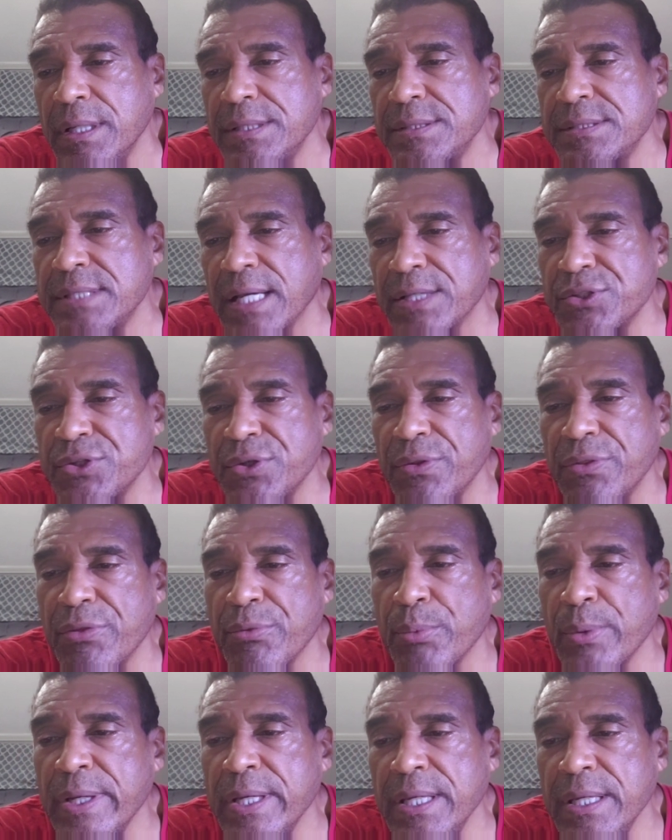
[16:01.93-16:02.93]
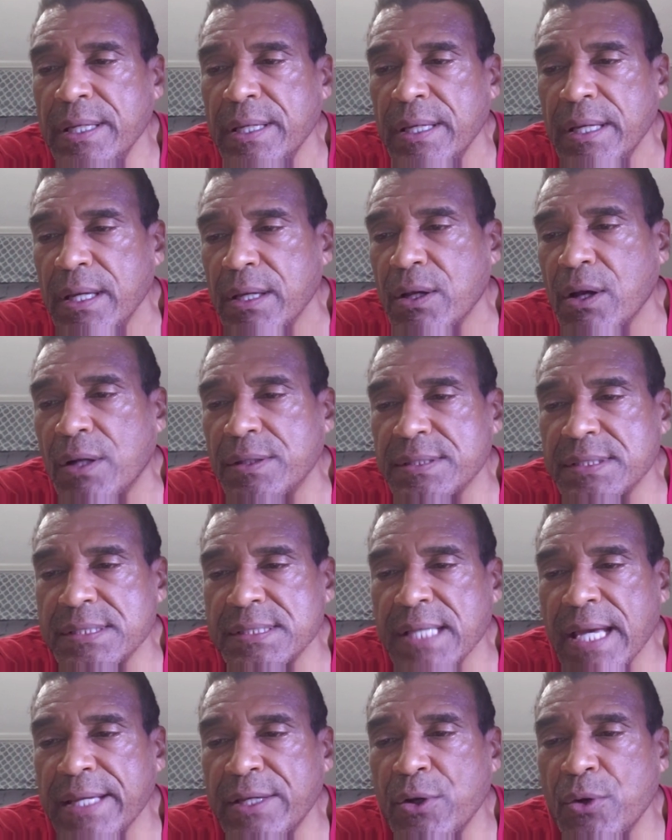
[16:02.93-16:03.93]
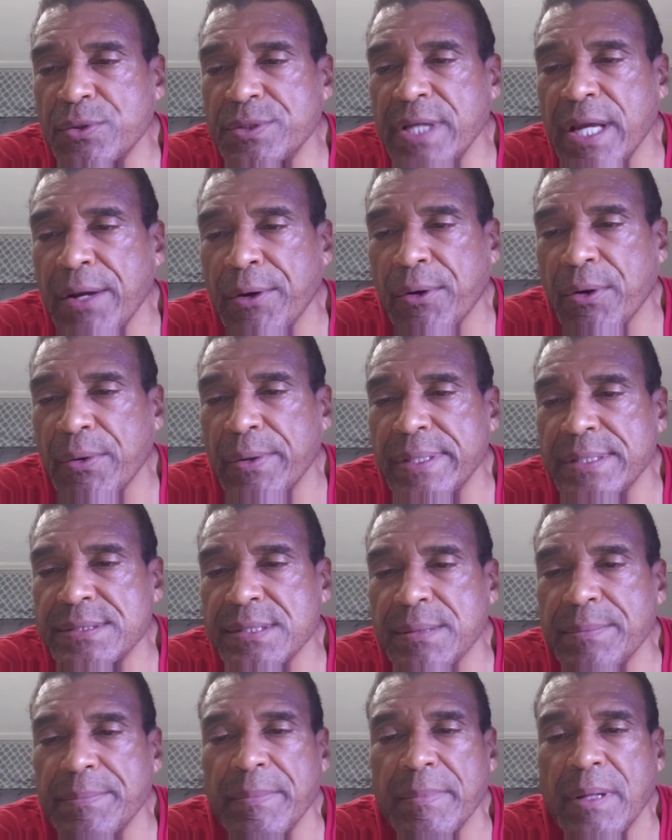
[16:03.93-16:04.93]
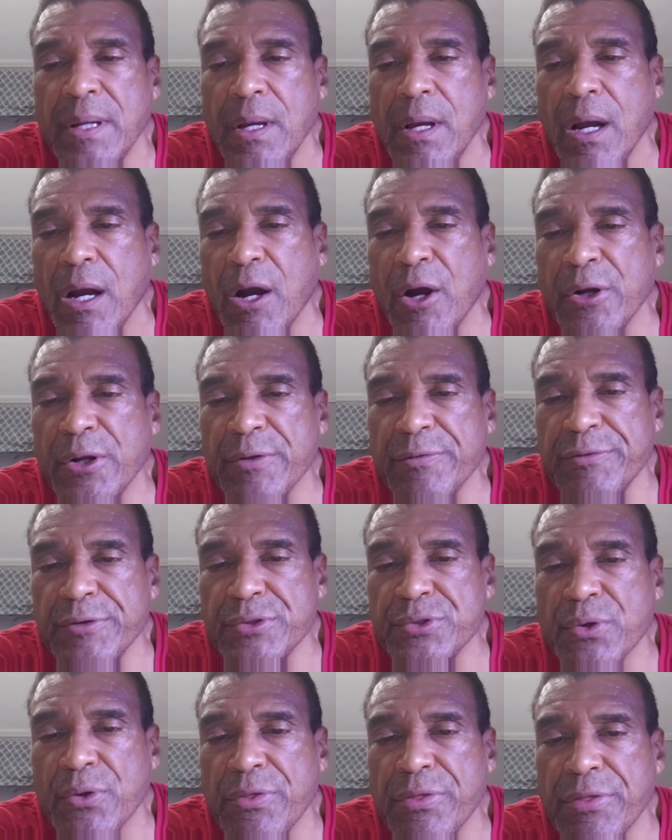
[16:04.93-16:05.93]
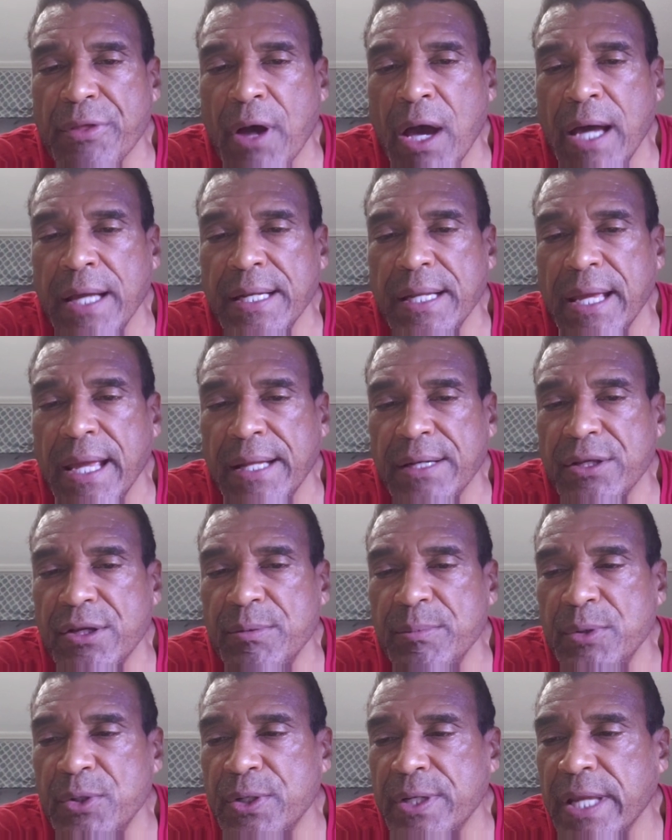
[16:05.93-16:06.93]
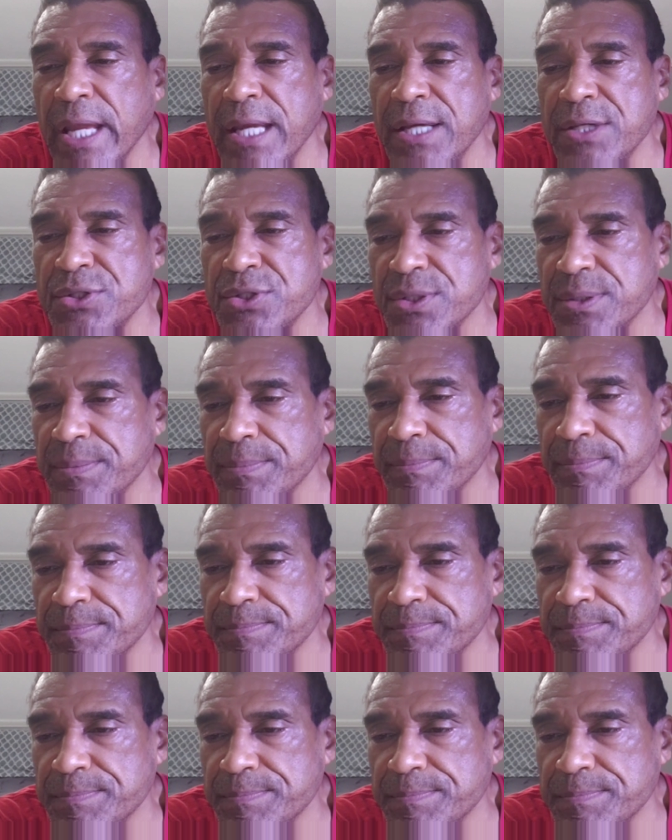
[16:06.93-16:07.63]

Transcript: section three, called psychoterrorism, artificial thought and communication.